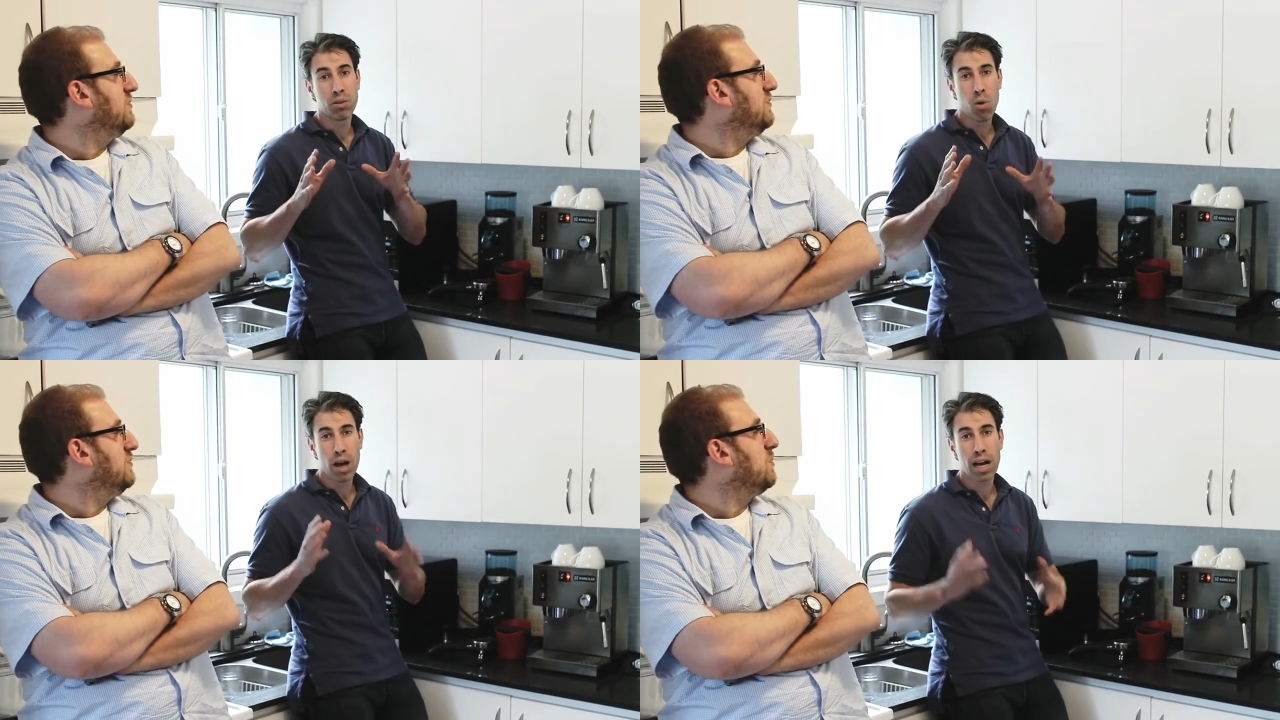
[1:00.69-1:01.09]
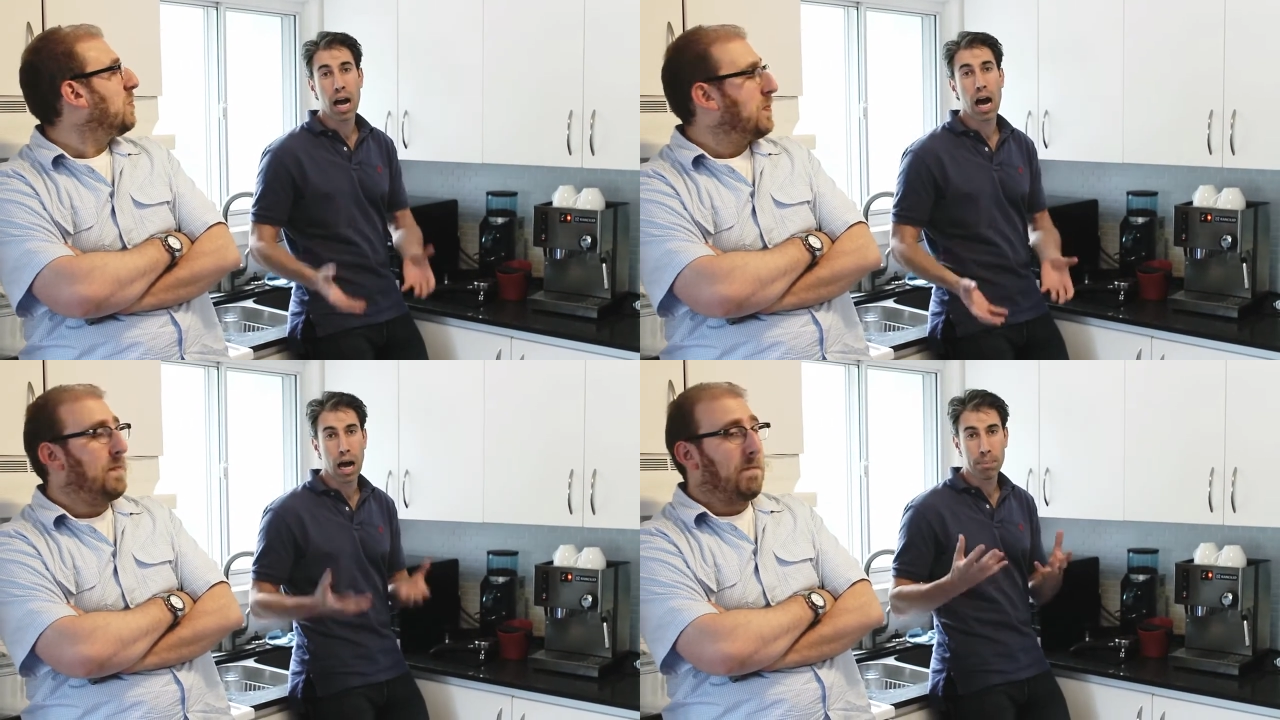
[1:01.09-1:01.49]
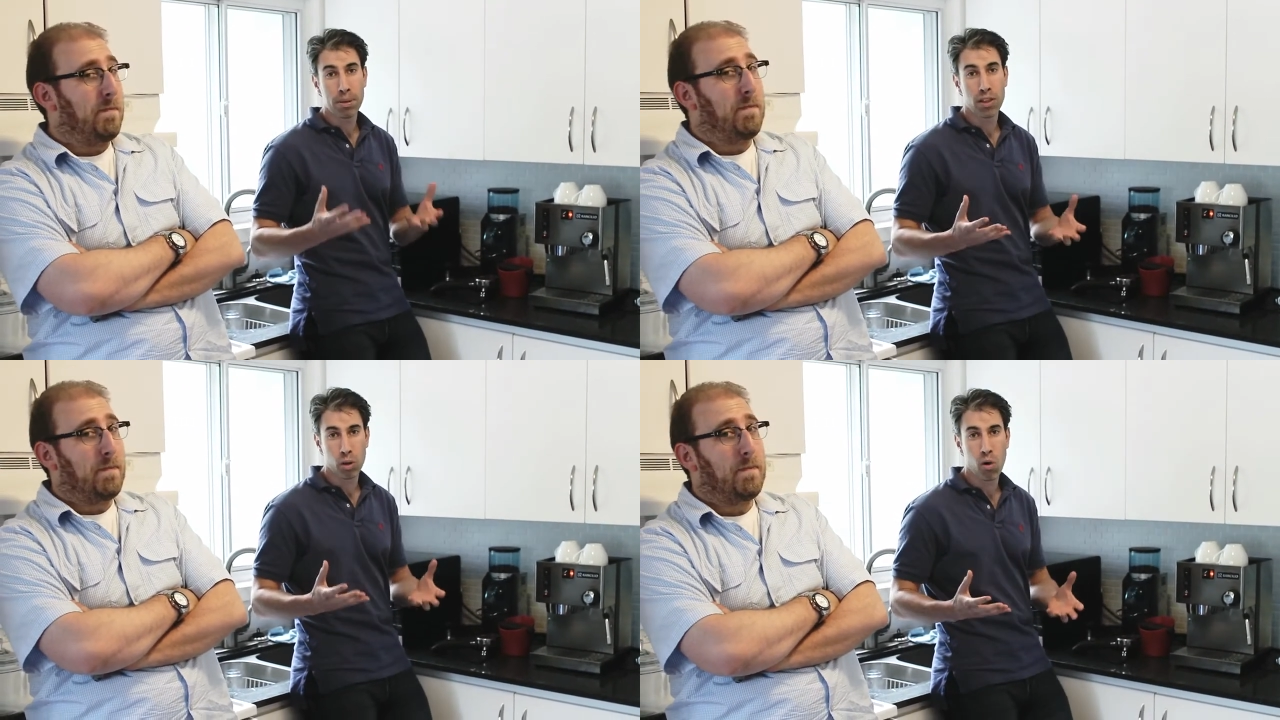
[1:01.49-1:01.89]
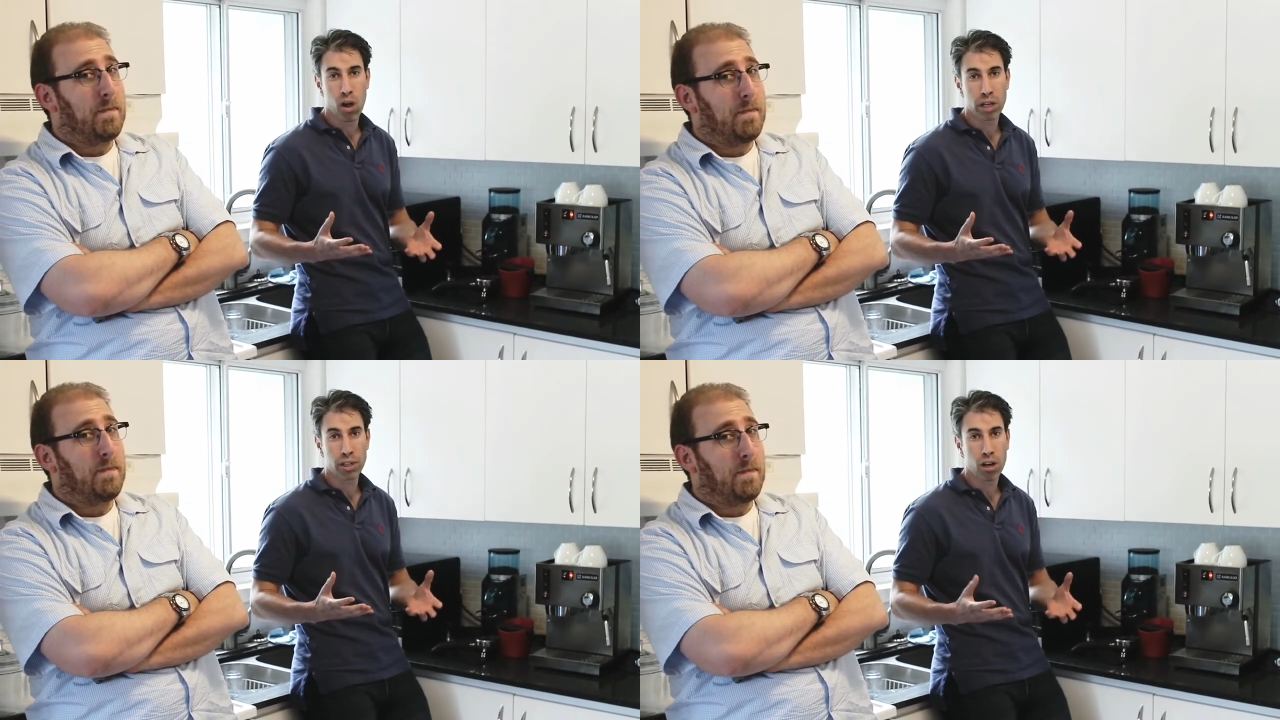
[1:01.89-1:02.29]
Speaker 1: you want to up the
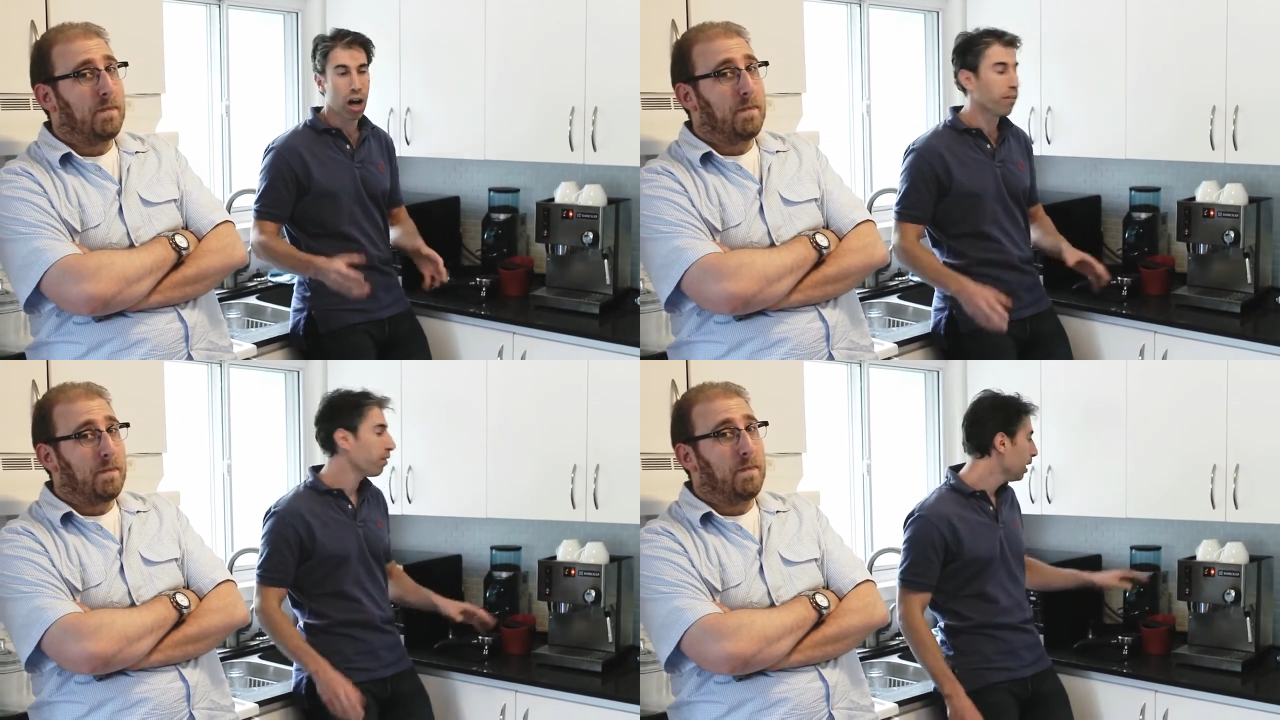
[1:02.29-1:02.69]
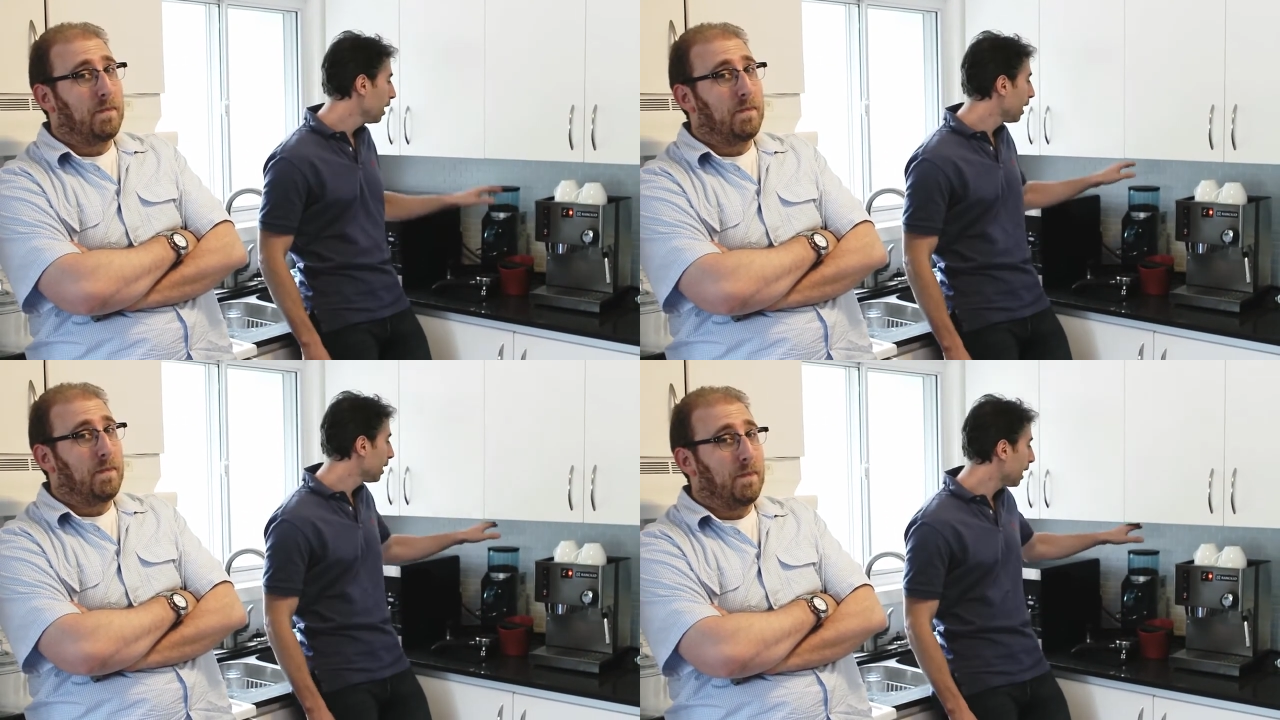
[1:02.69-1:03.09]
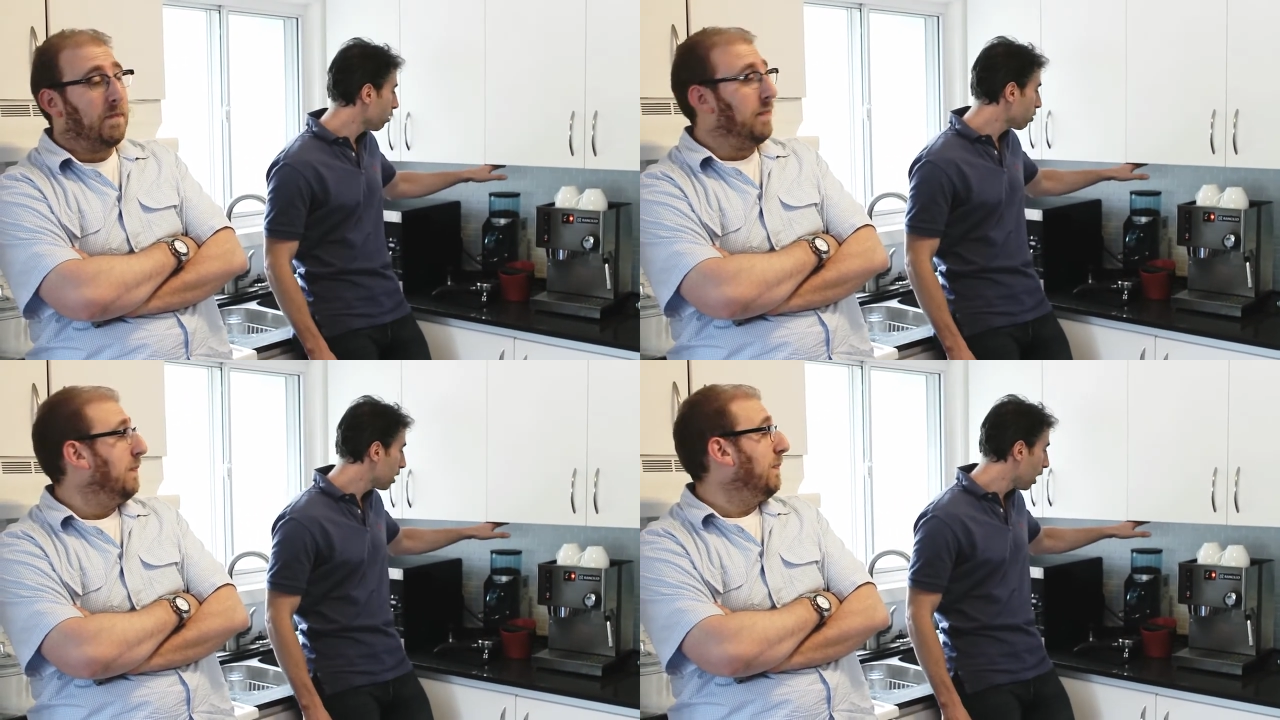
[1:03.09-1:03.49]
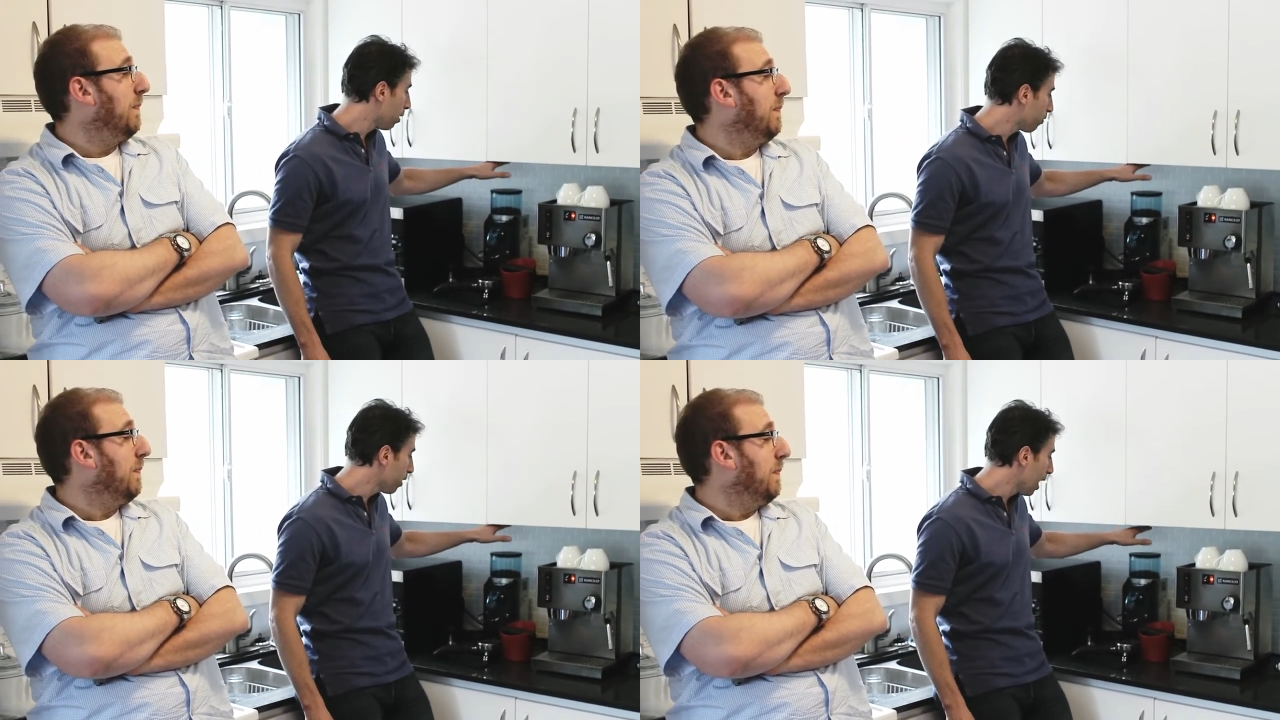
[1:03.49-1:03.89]
quality of your coffee, get
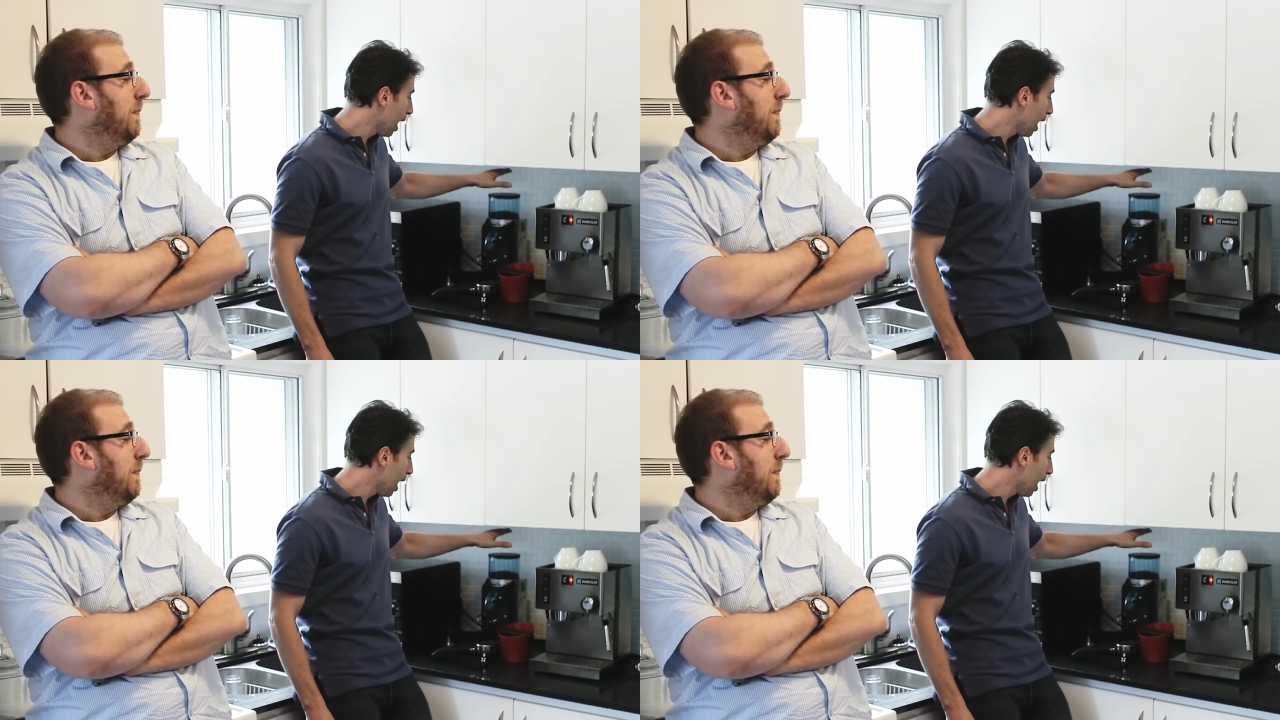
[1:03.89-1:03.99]
yourself